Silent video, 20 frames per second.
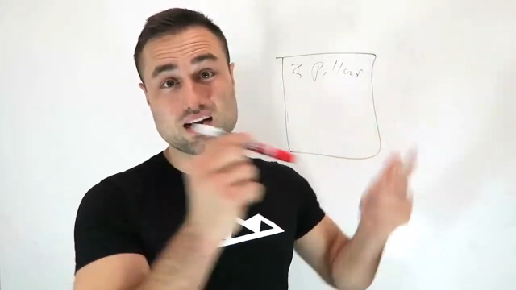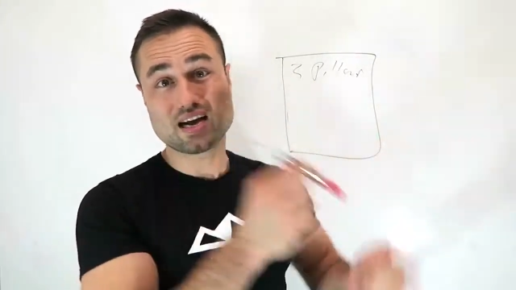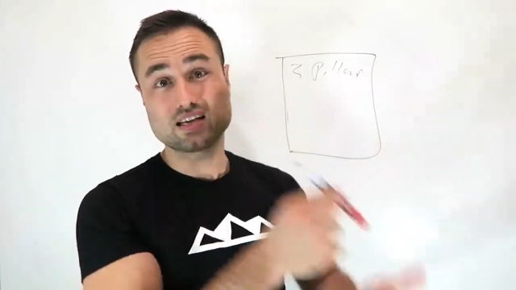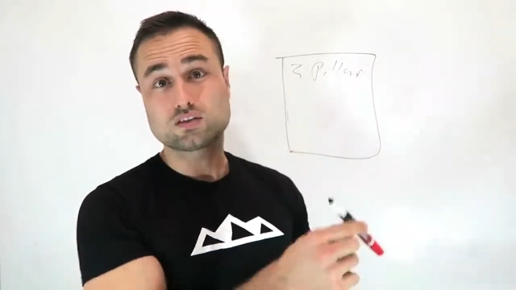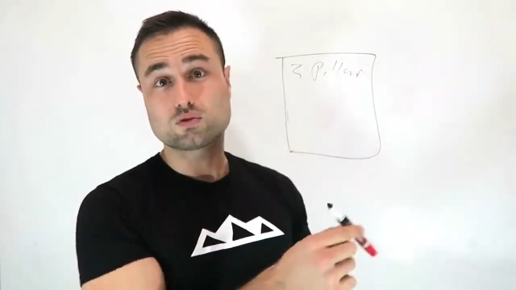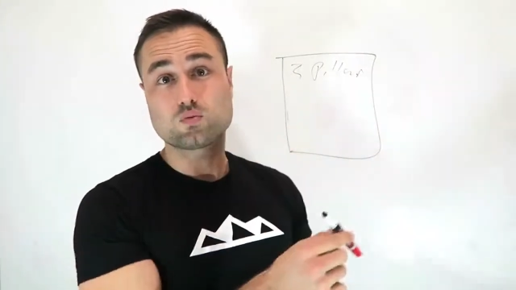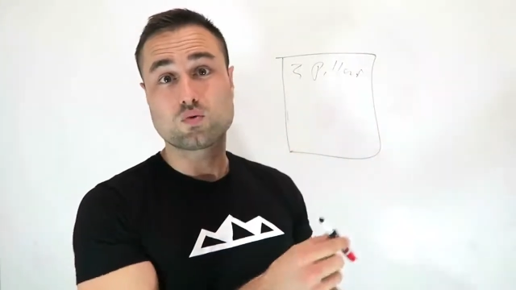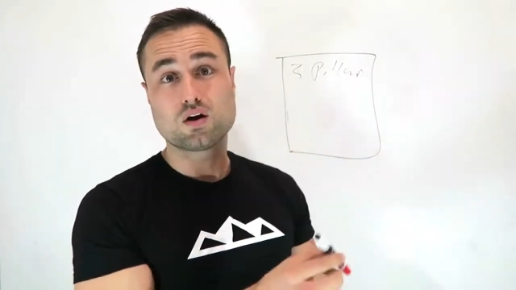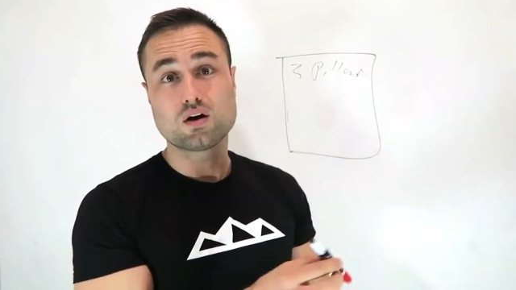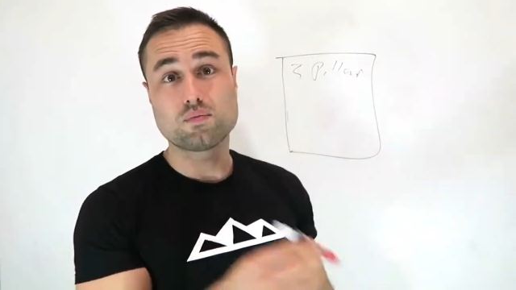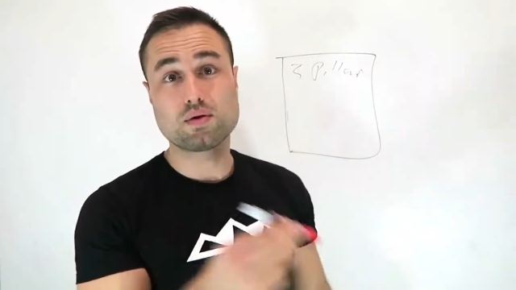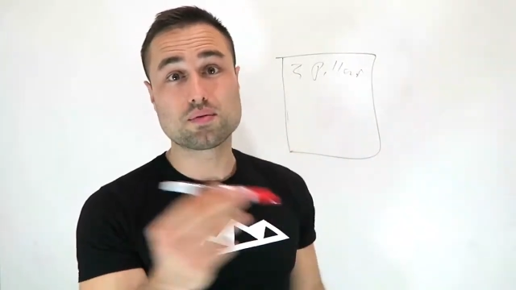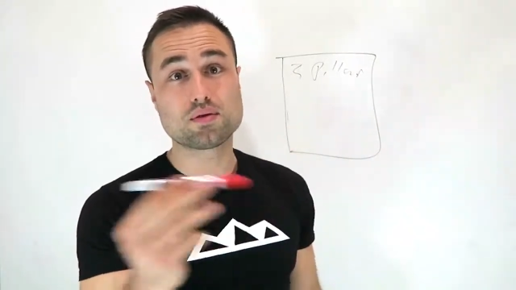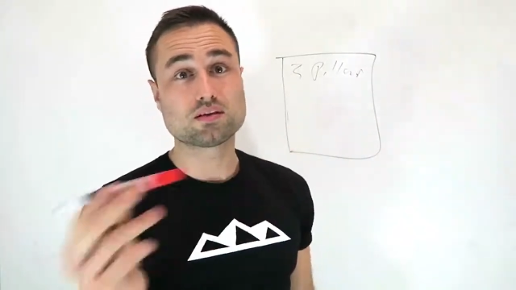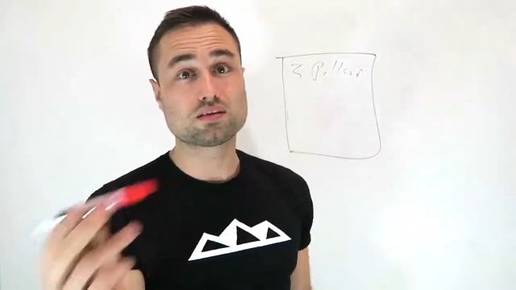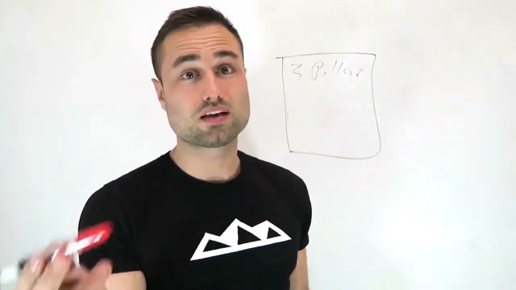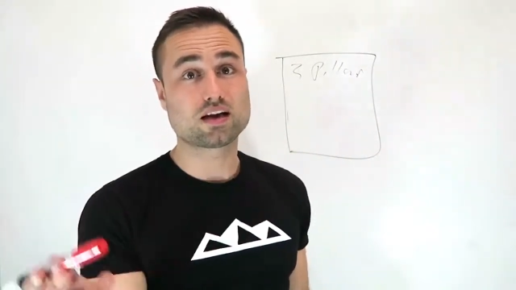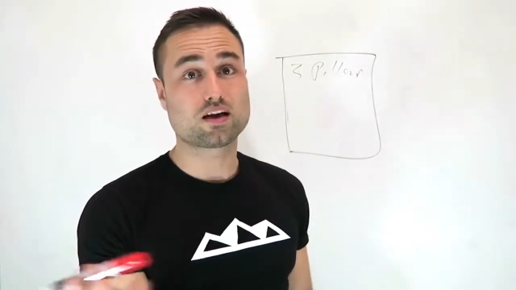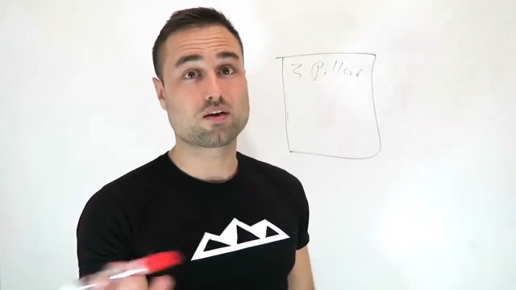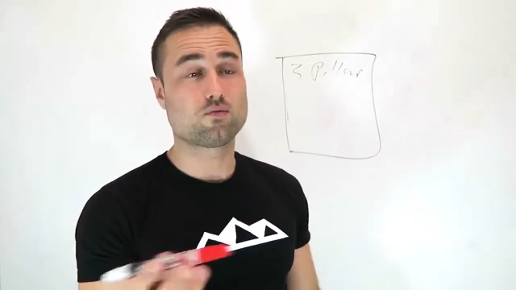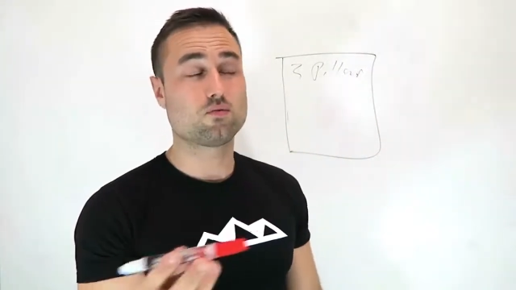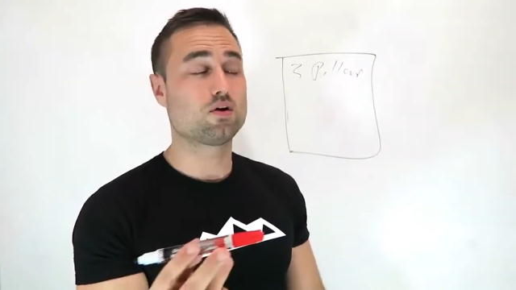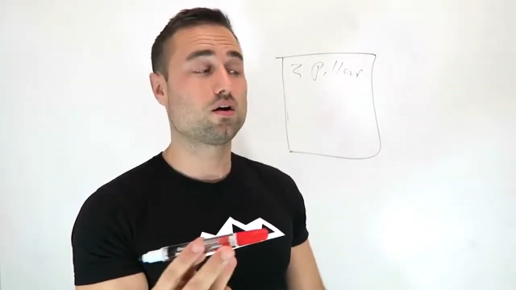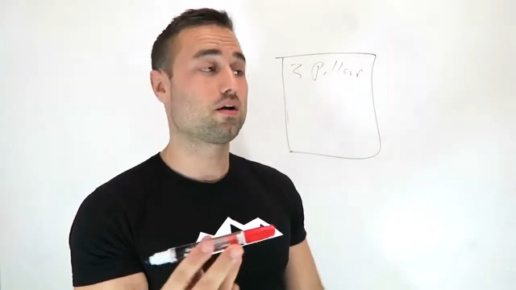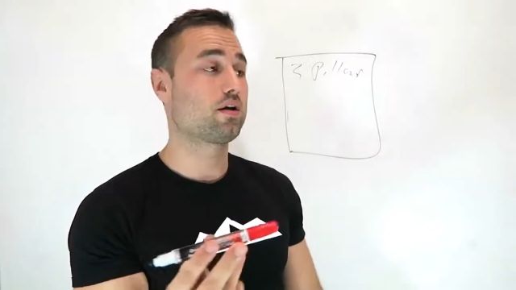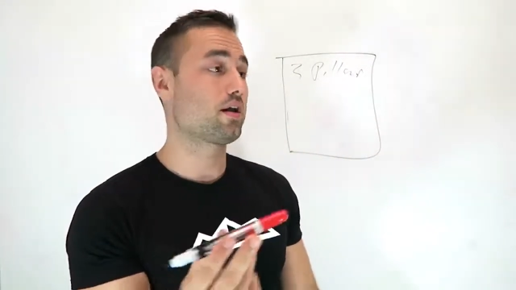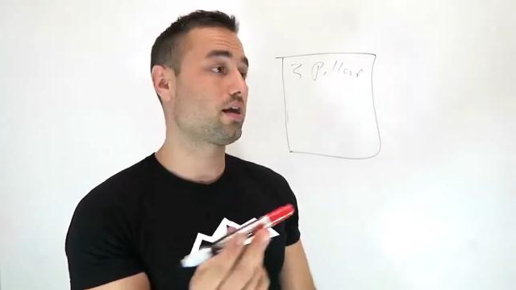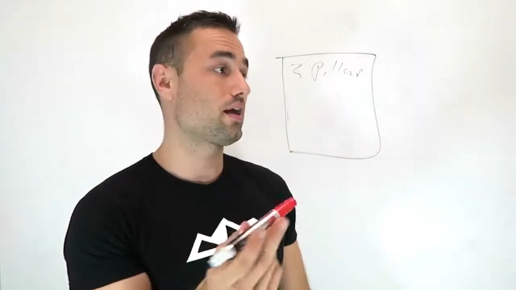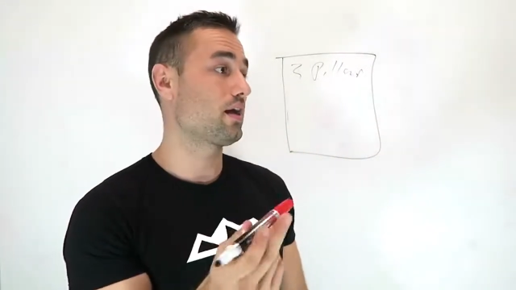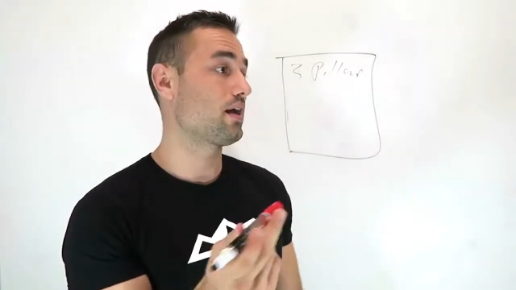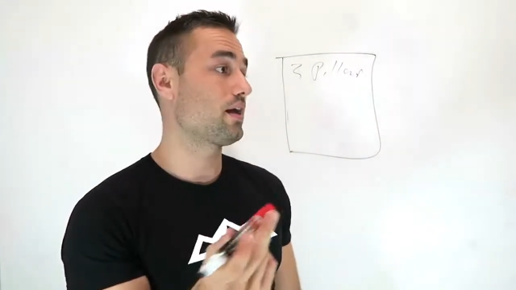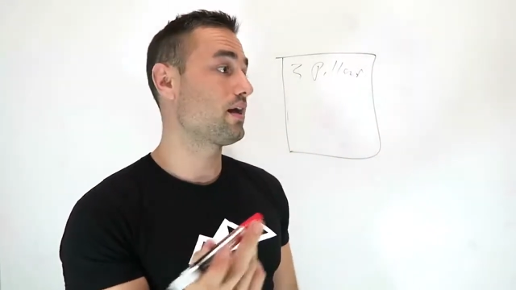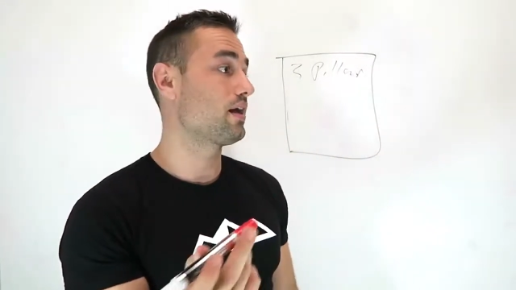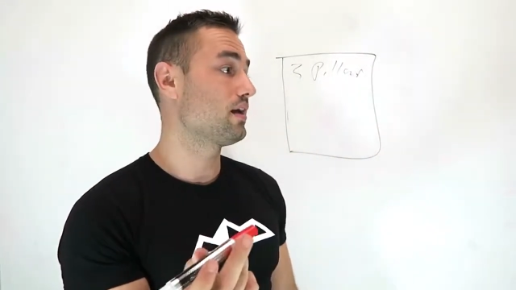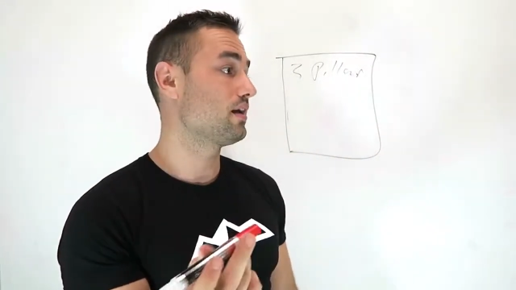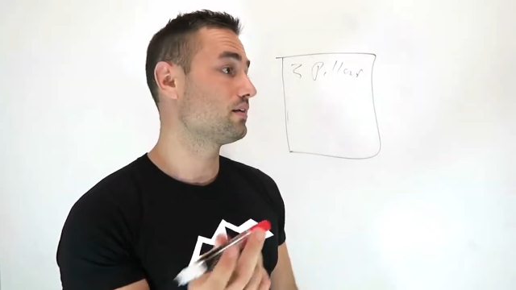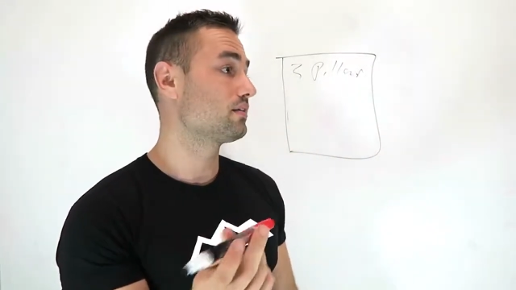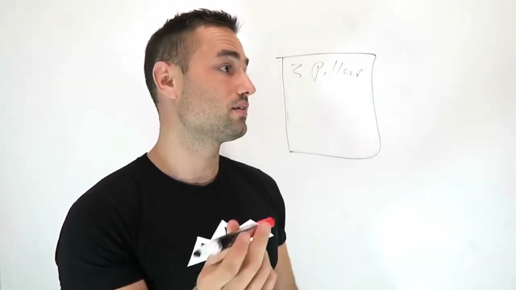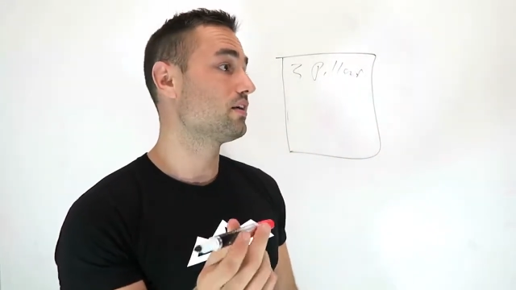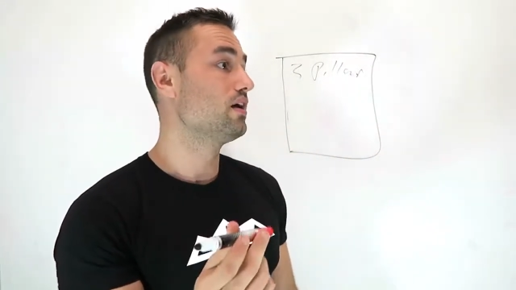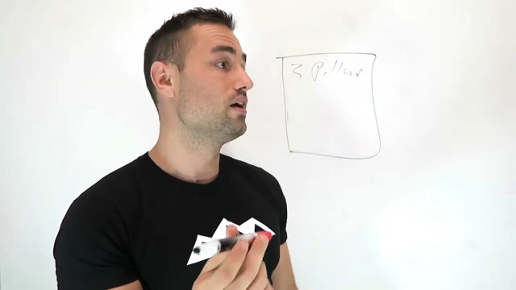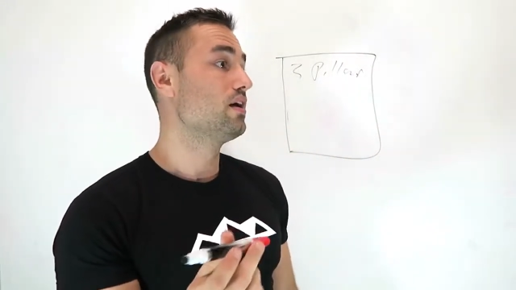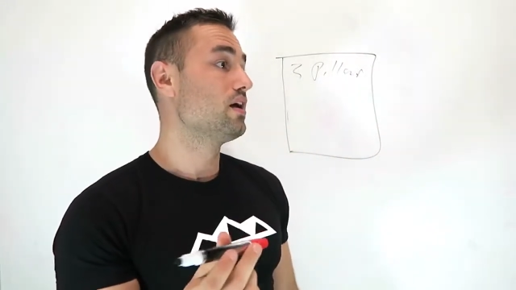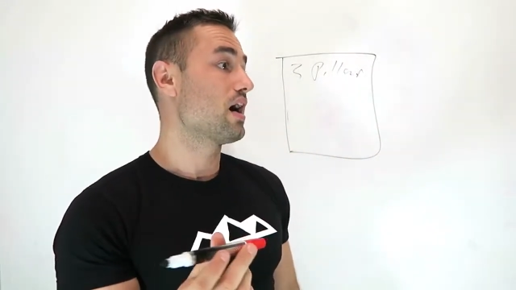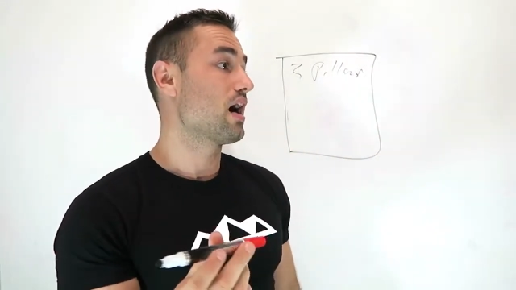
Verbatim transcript: That's one. Maybe the second one is